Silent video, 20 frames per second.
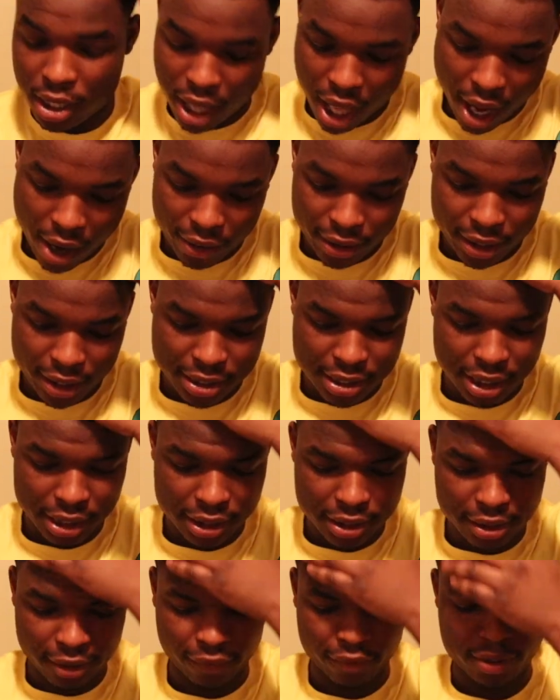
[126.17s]
I already can tell
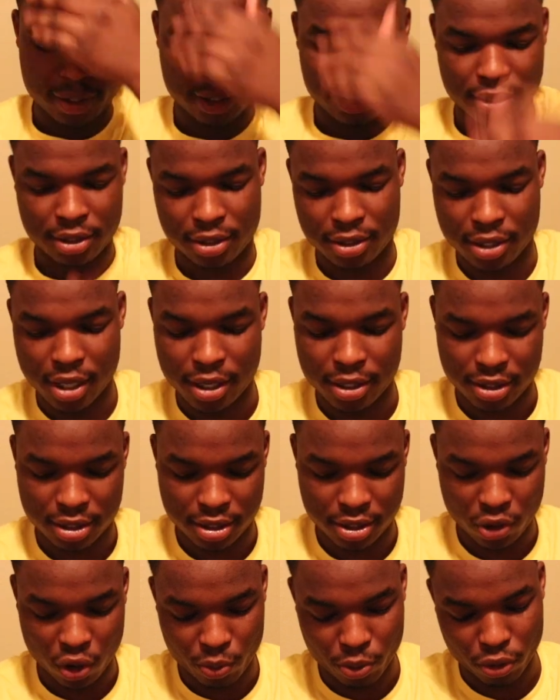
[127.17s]
the difference. That is
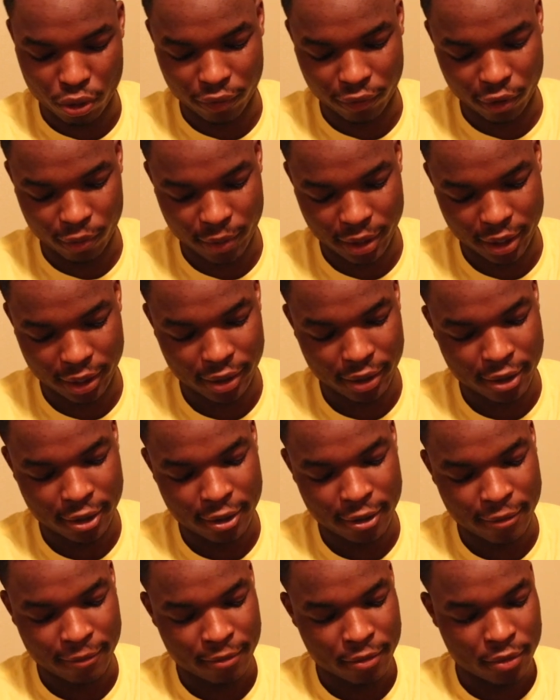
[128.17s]
so beautiful, man.
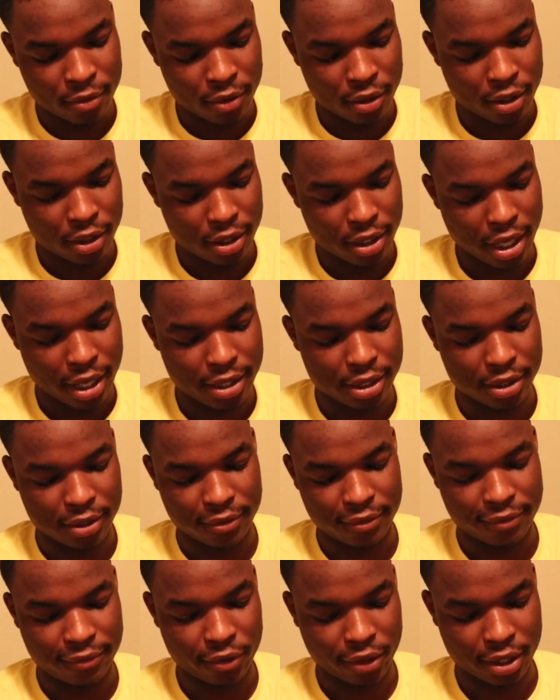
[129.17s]
That is
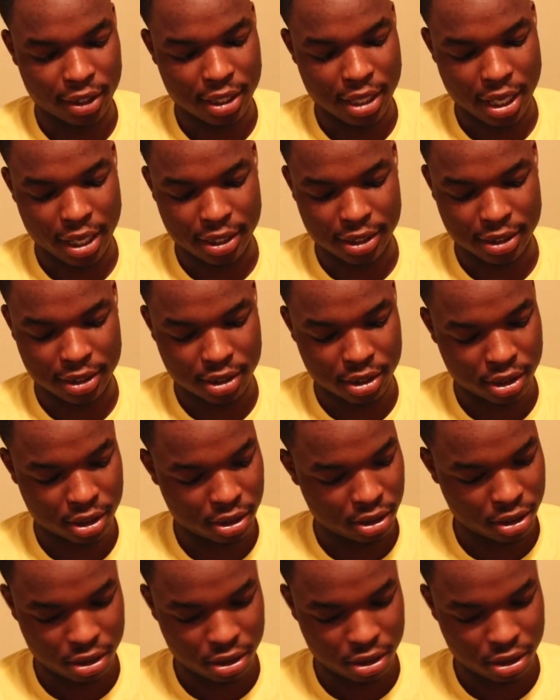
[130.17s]
freaking nice.